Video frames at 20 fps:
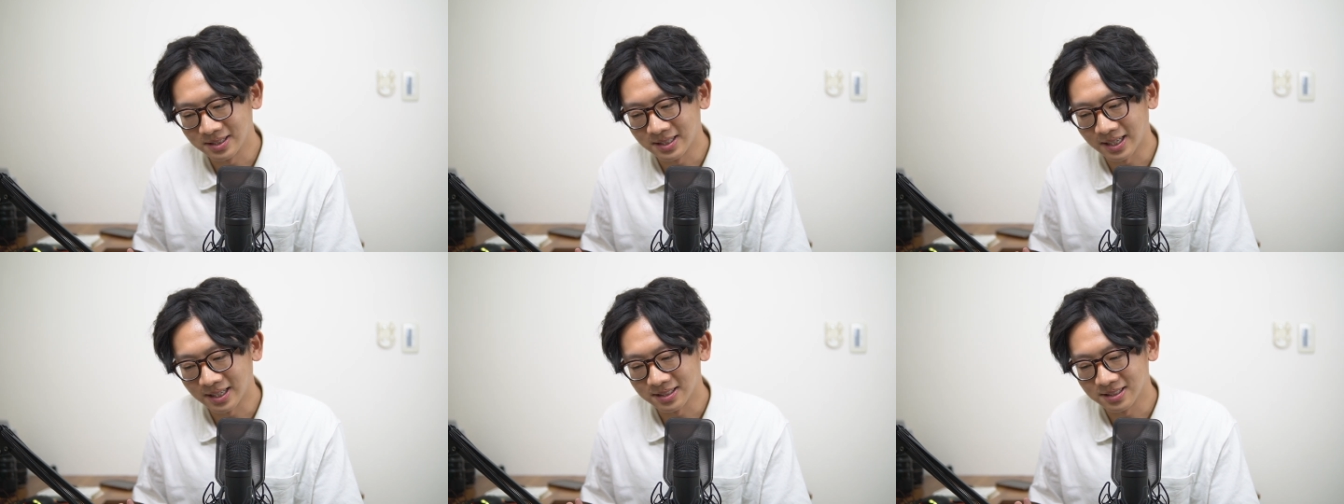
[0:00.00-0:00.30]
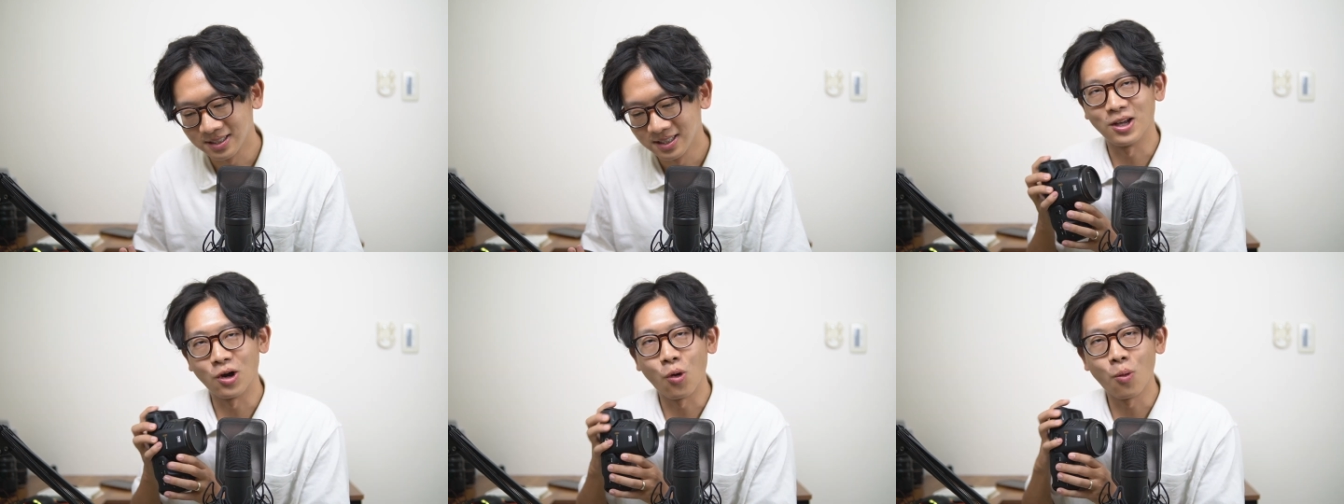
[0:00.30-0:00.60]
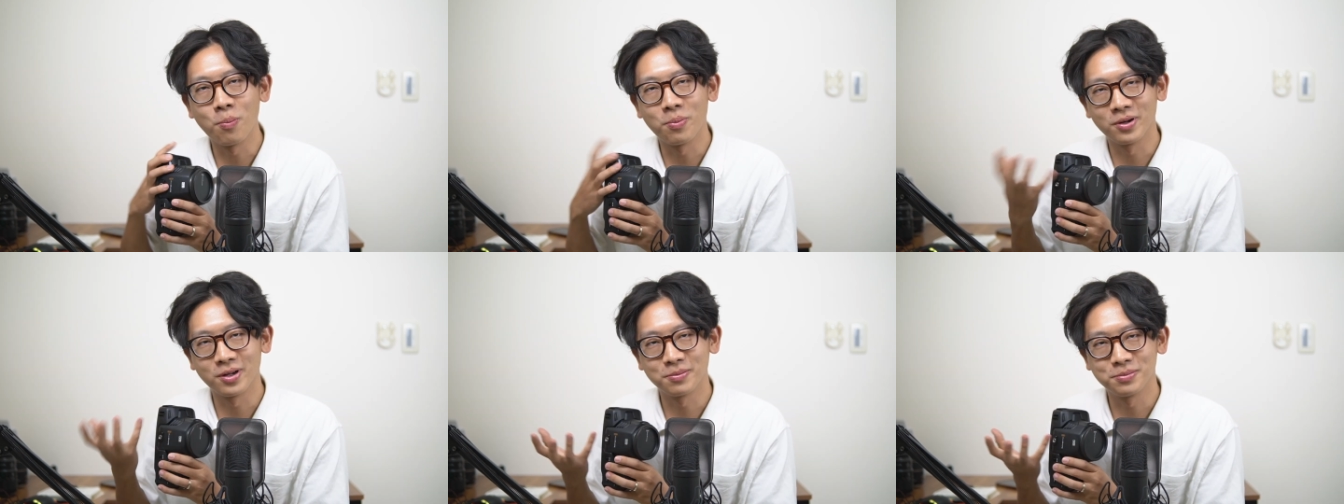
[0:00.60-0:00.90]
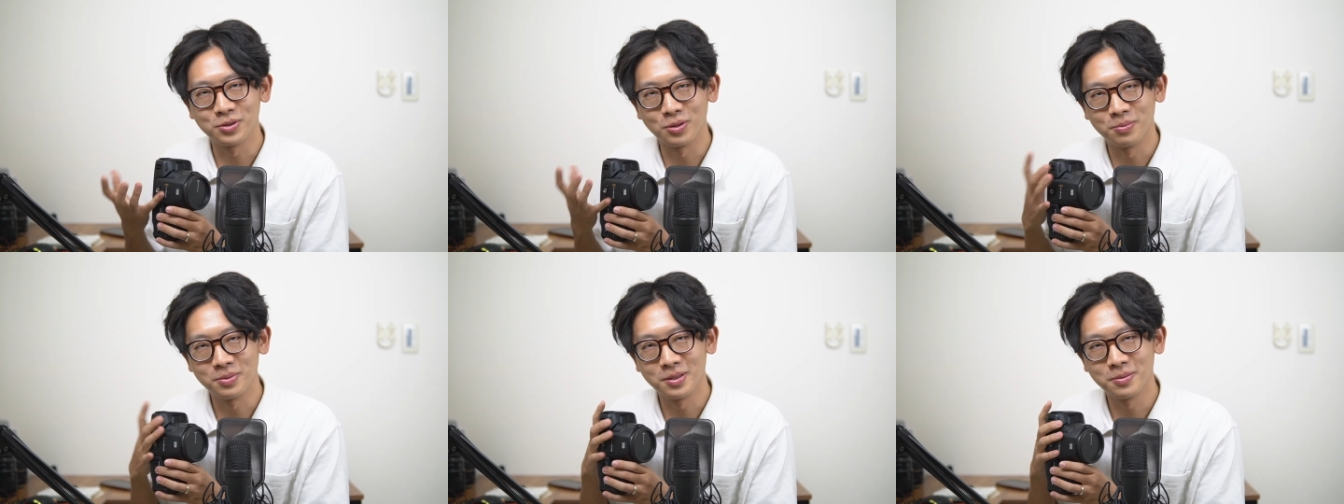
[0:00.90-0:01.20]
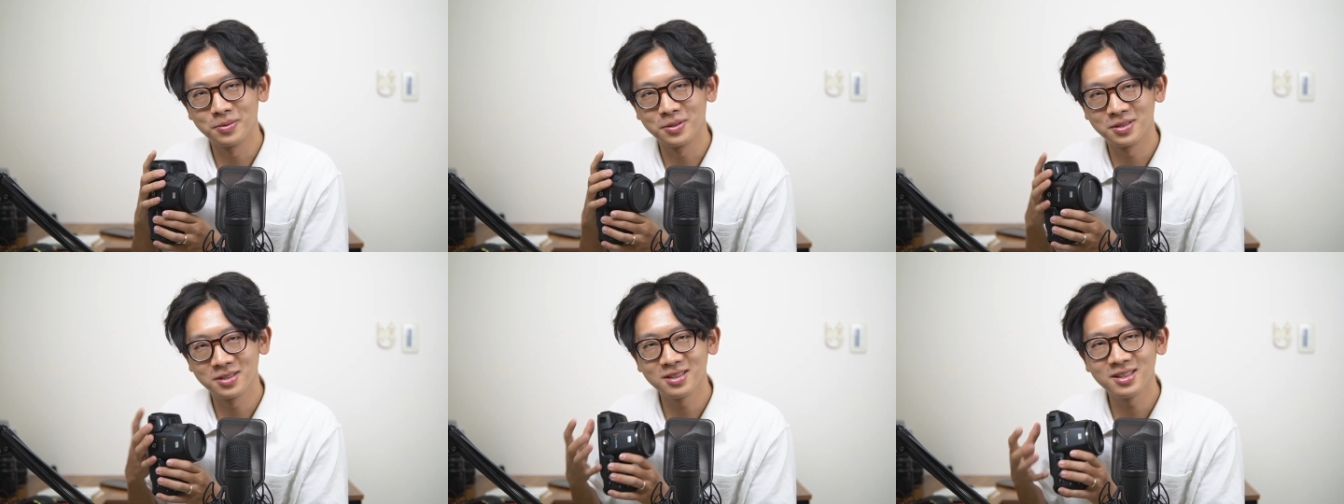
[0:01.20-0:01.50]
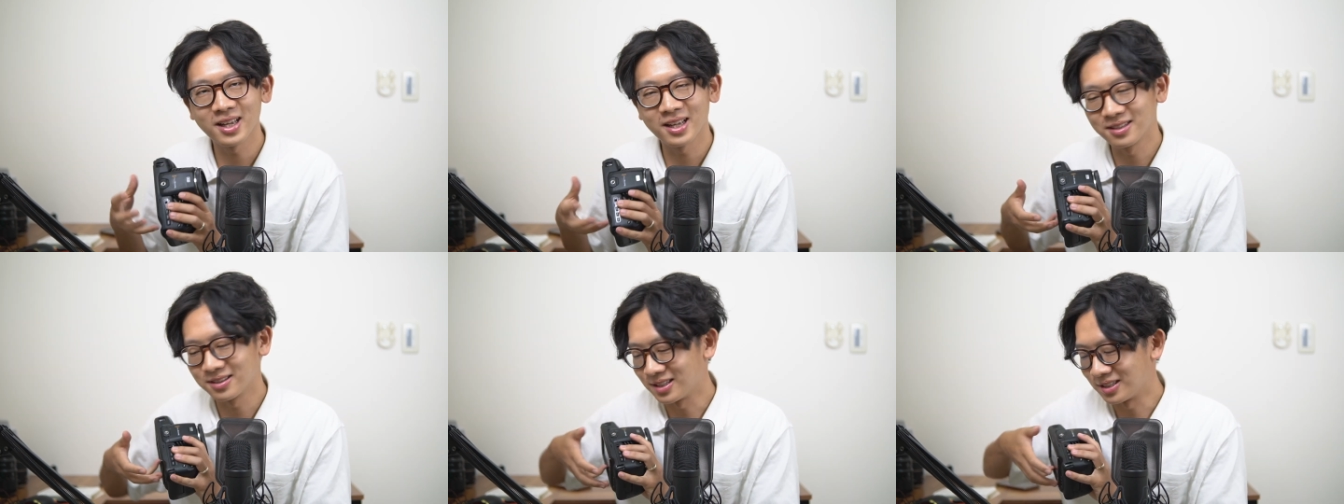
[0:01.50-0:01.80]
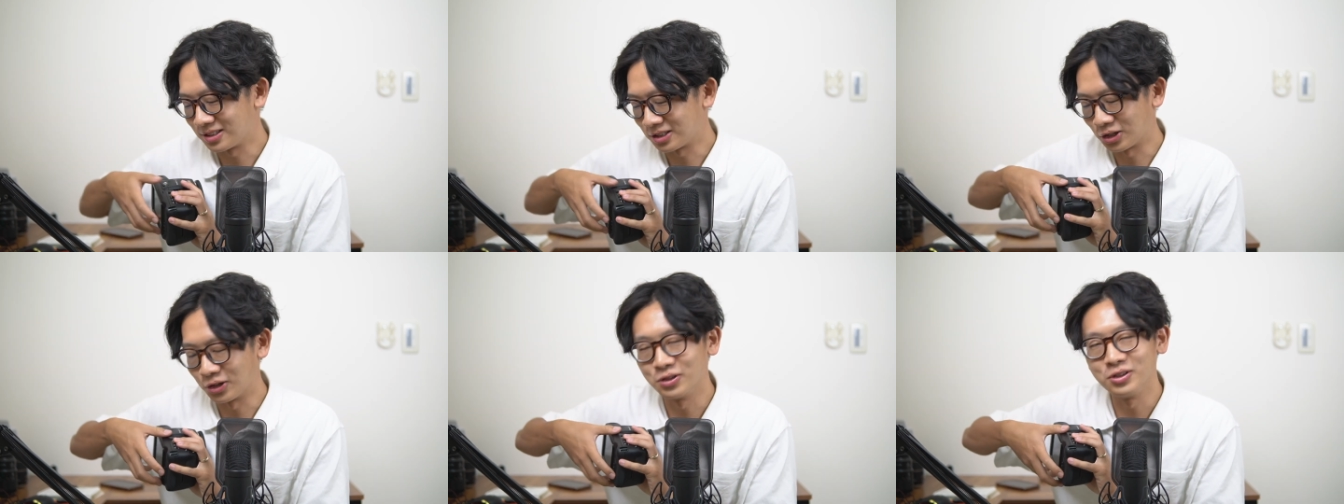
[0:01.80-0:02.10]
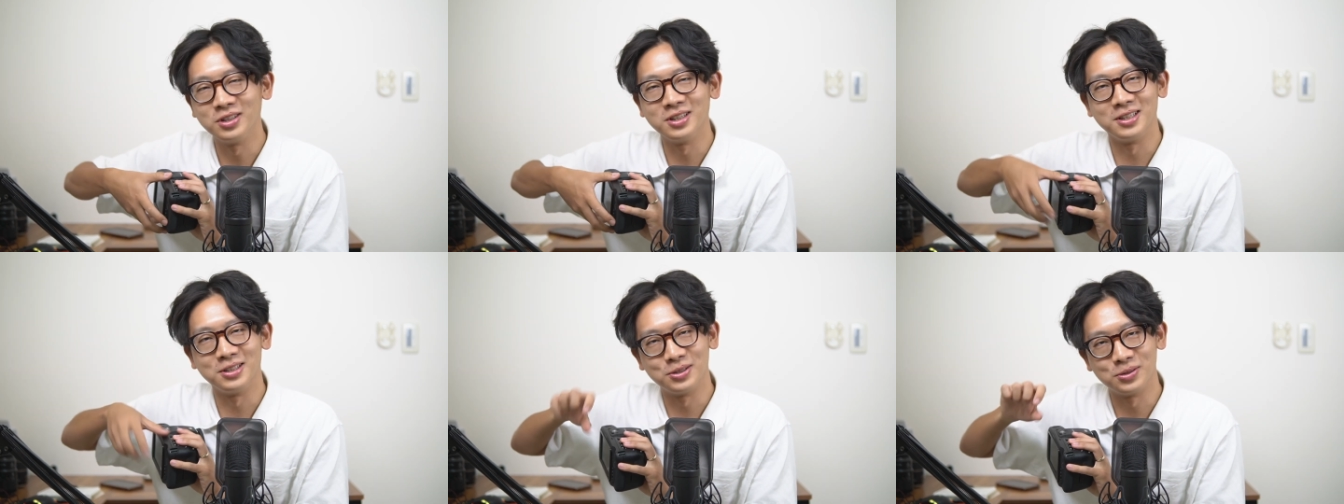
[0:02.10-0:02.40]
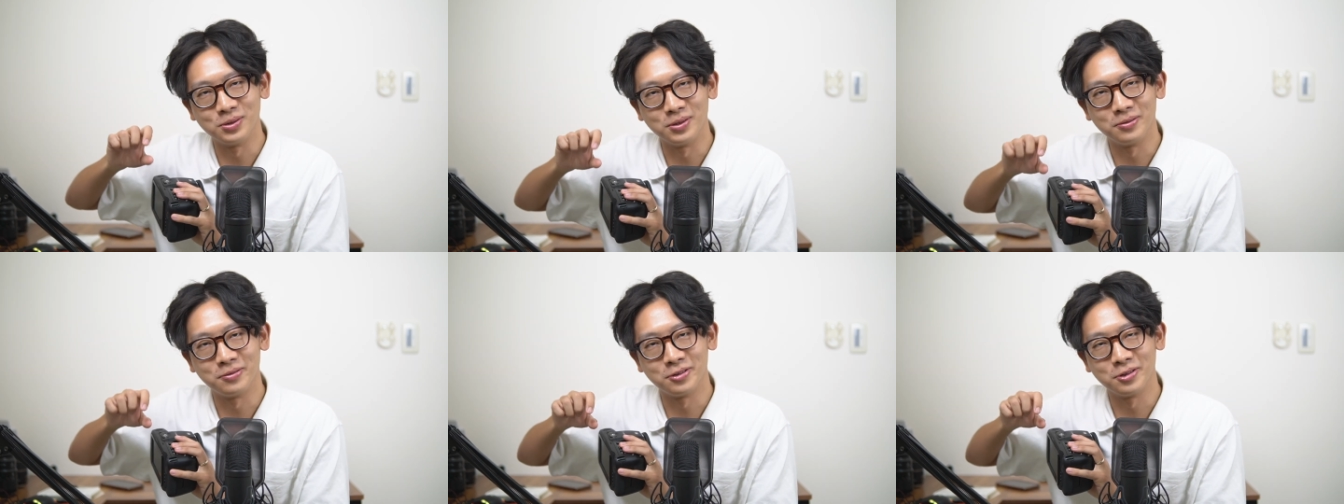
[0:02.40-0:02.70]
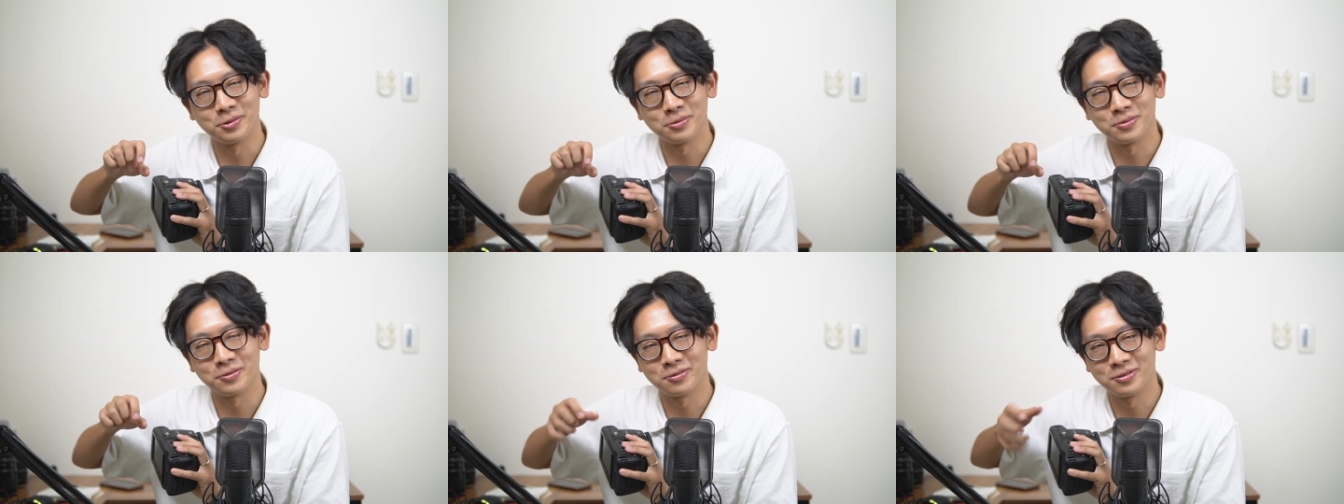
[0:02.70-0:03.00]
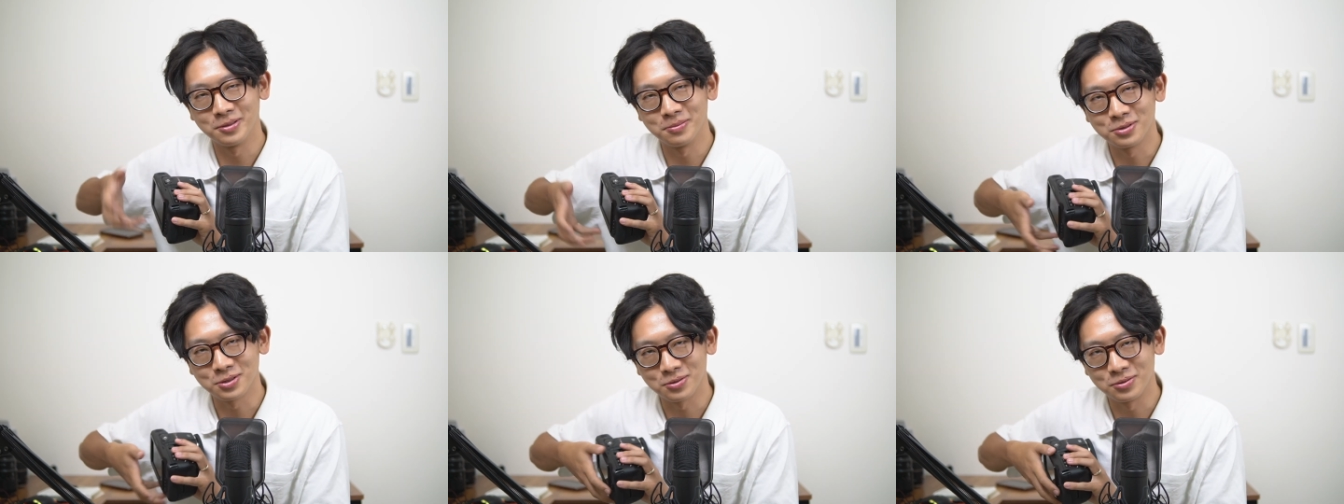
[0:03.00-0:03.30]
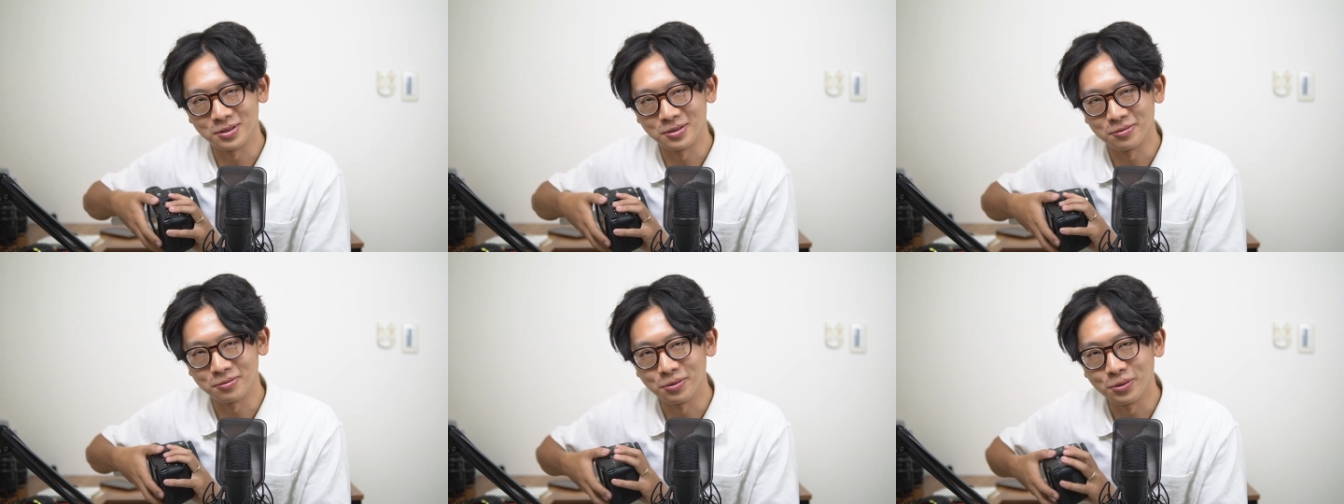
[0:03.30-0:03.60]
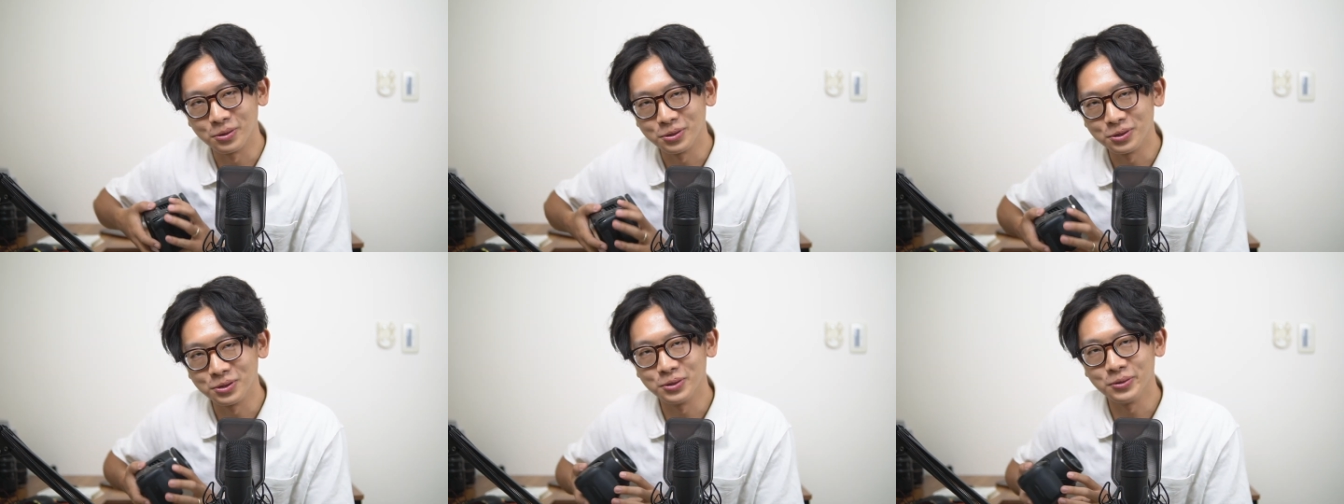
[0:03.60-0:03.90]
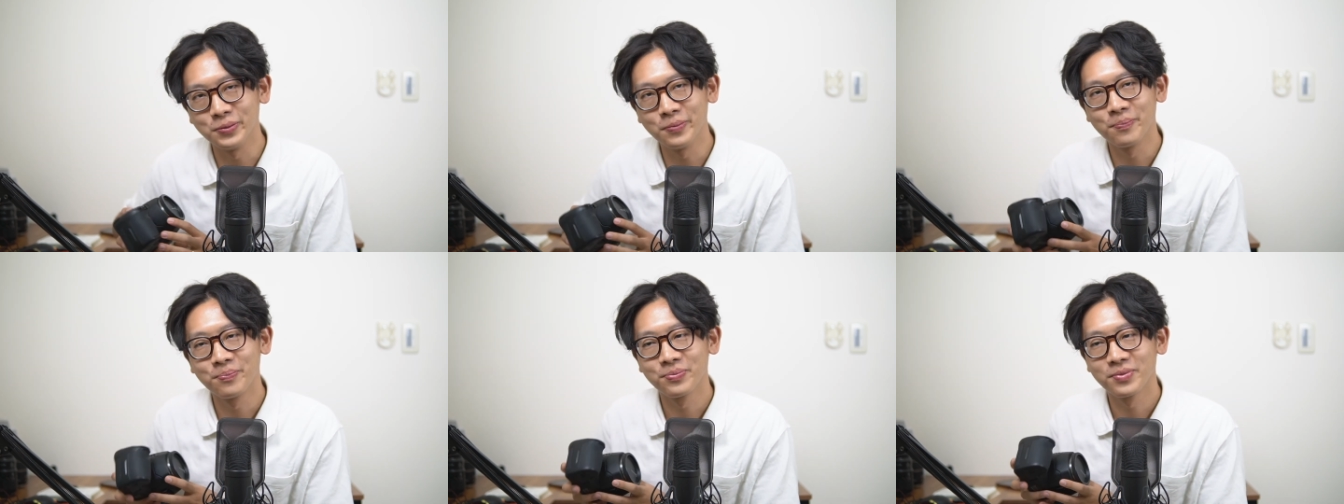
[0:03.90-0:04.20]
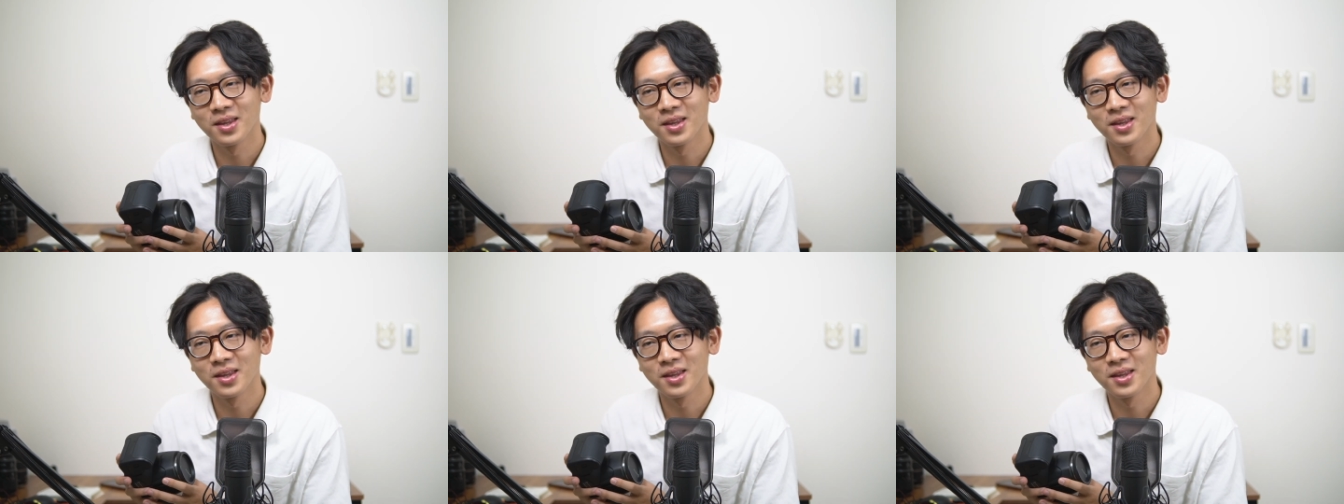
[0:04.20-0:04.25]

that they open up your BMPCC and they turn it into a flip screen for you.